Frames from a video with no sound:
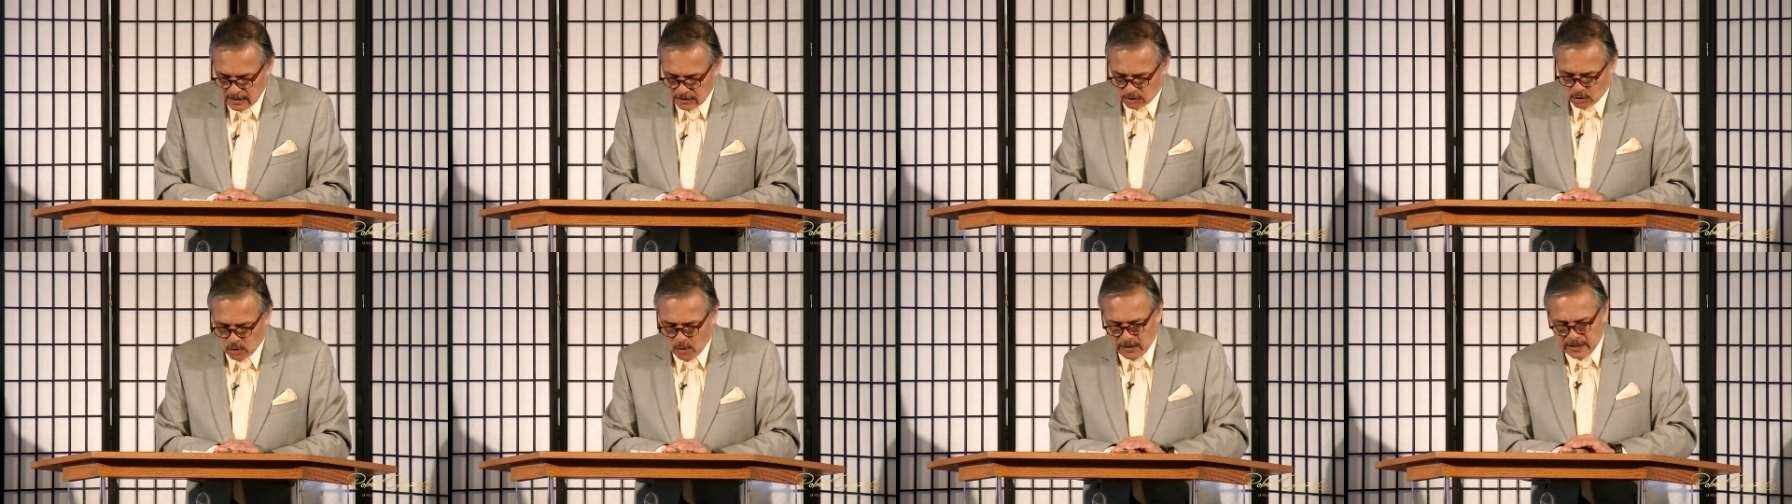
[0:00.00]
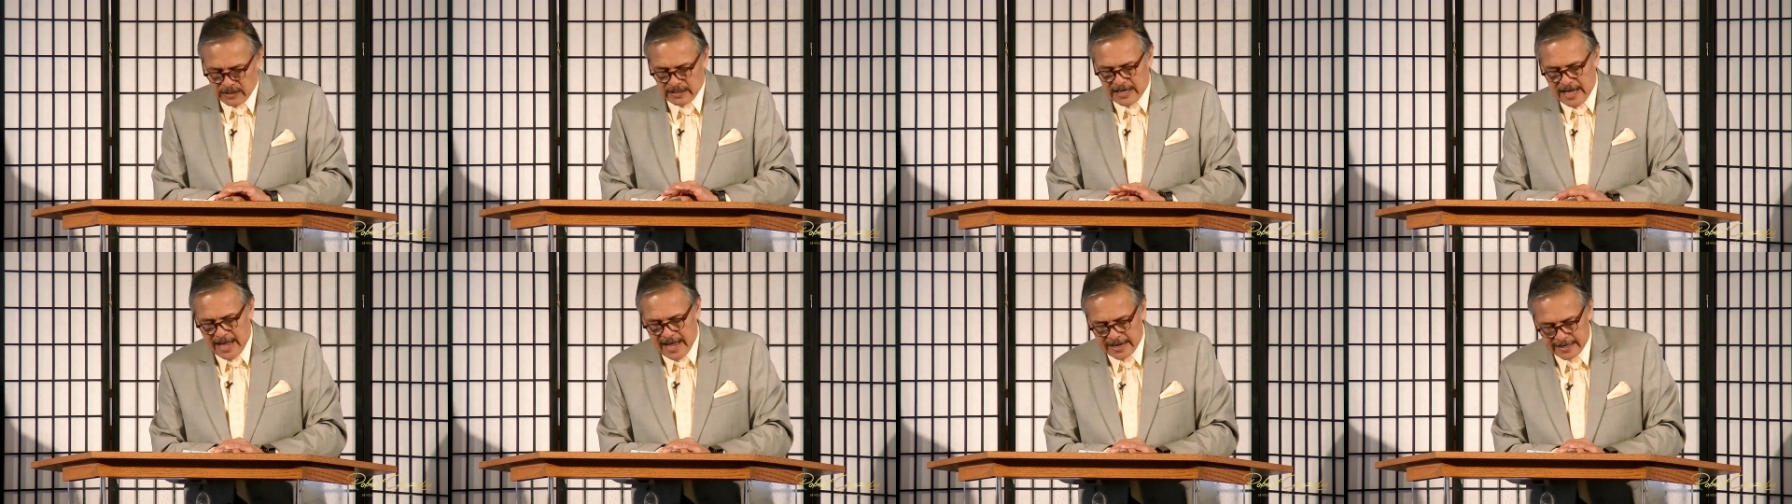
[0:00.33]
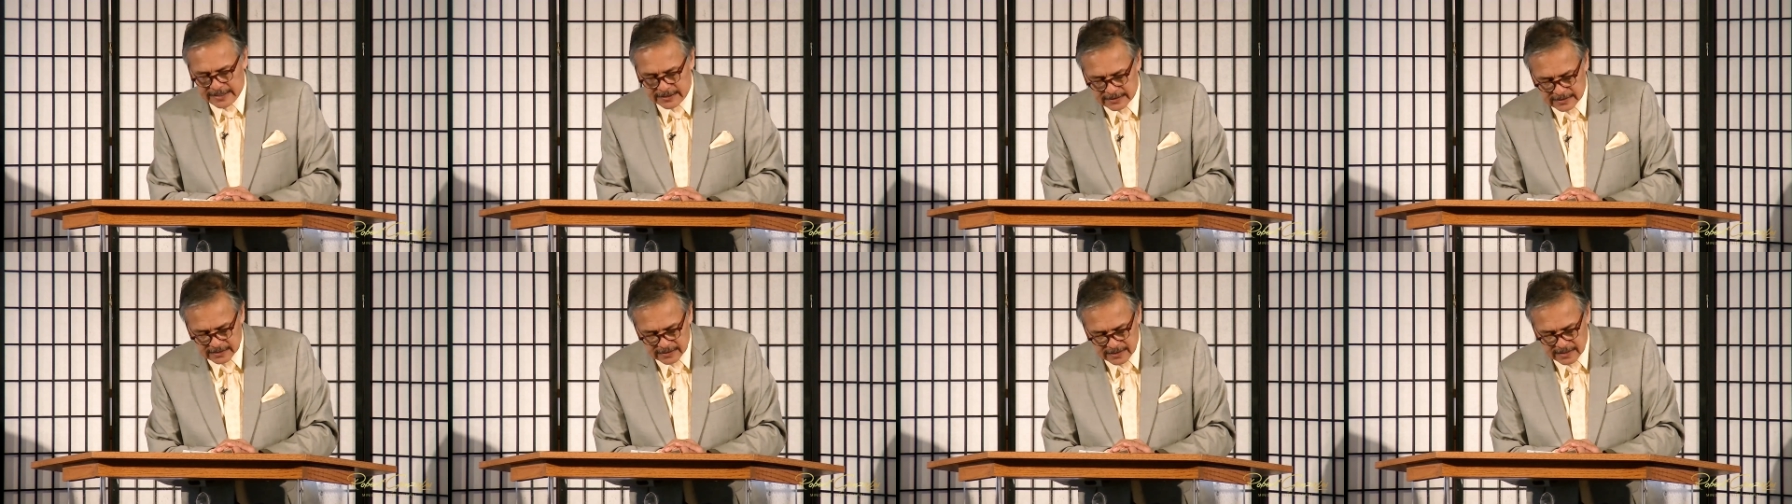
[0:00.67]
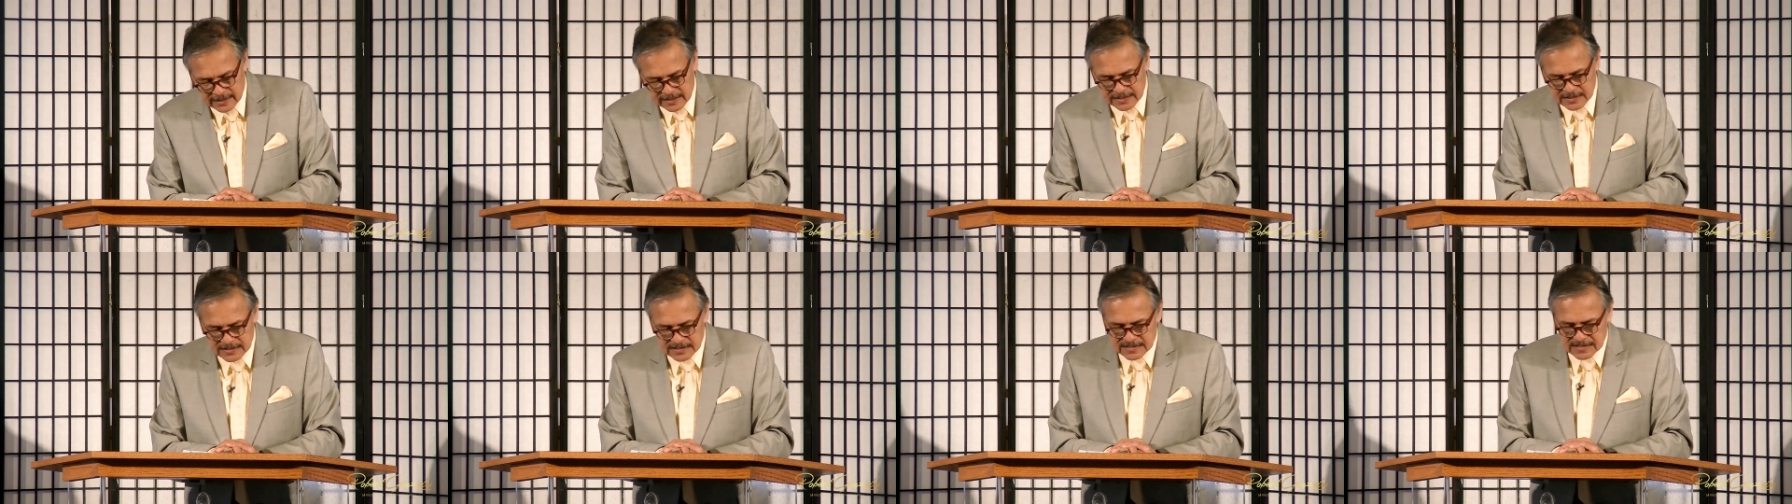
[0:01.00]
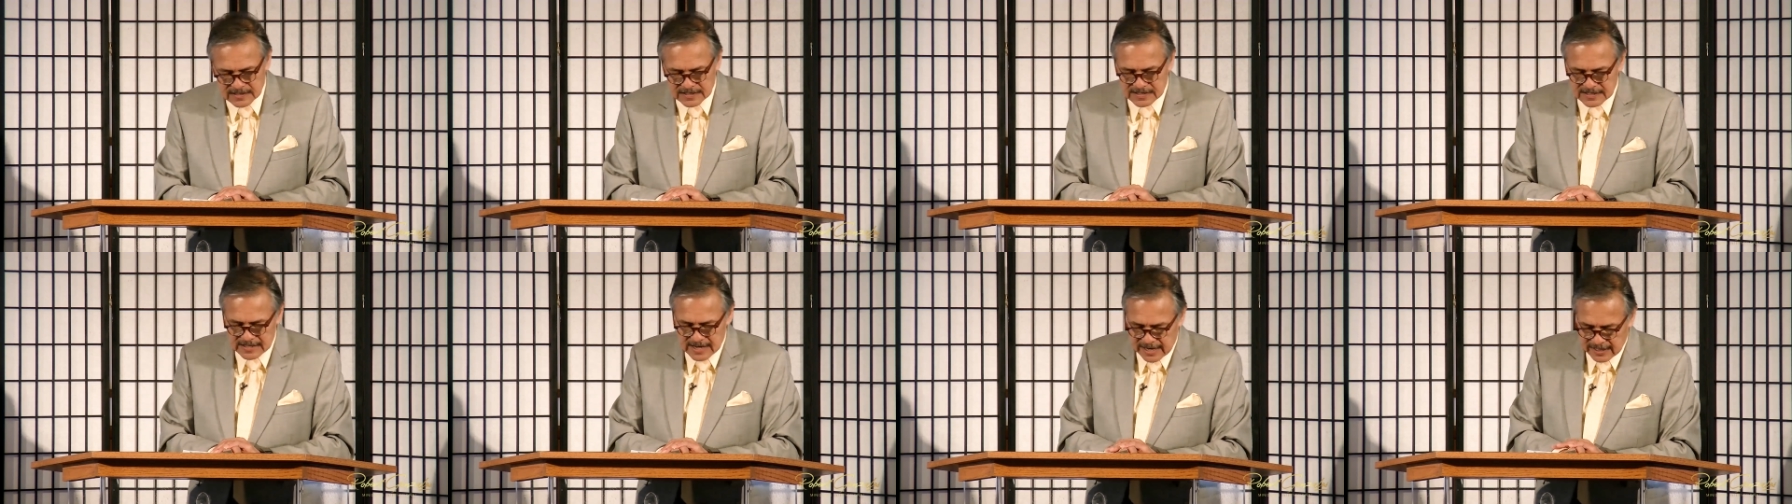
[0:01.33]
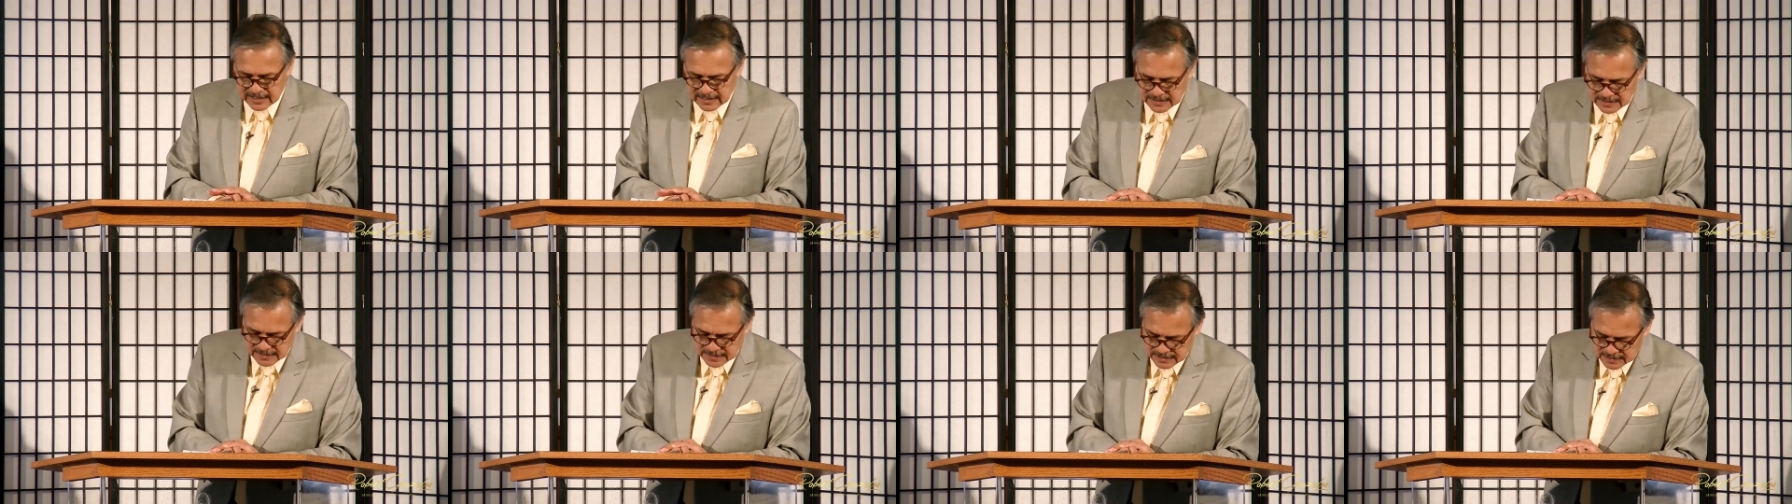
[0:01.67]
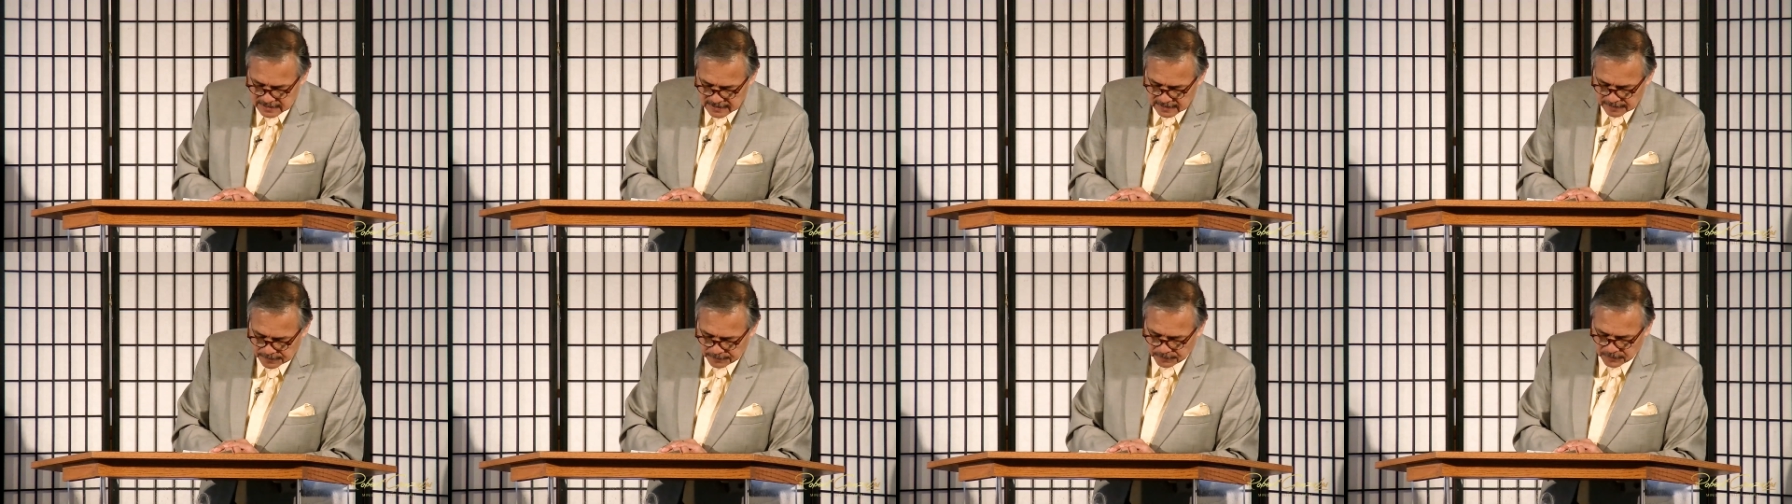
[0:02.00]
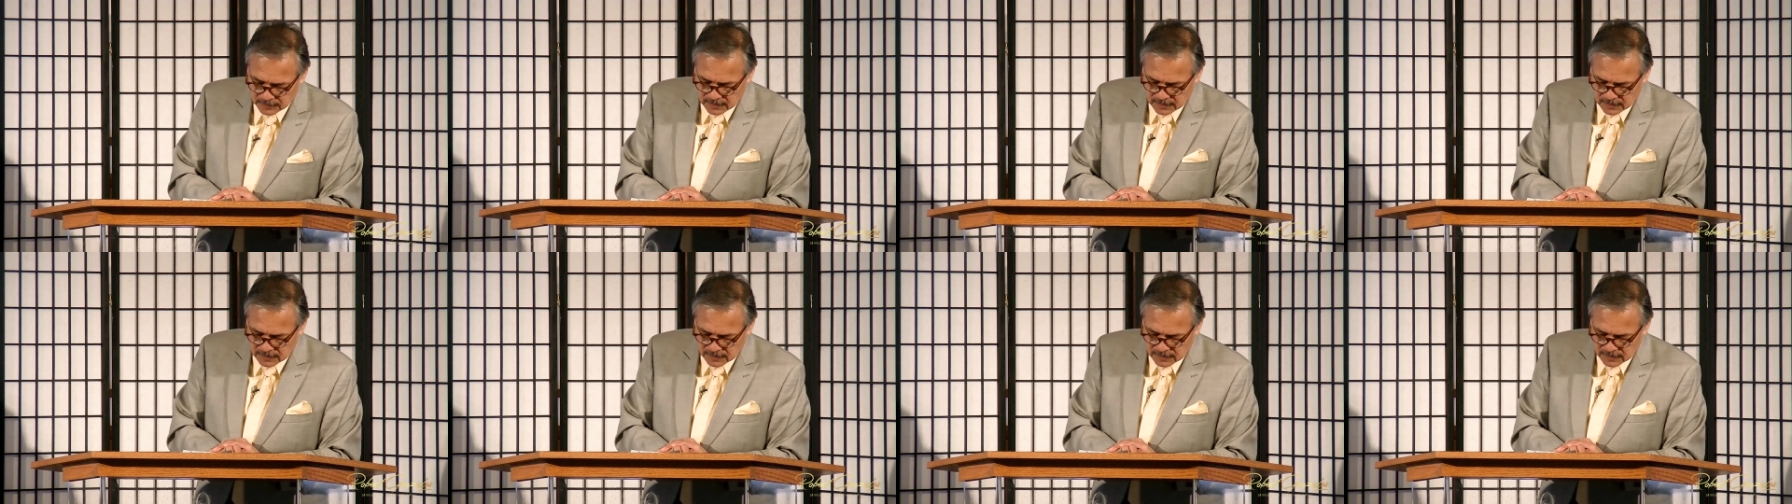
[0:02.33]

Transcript: 28 is the seconds.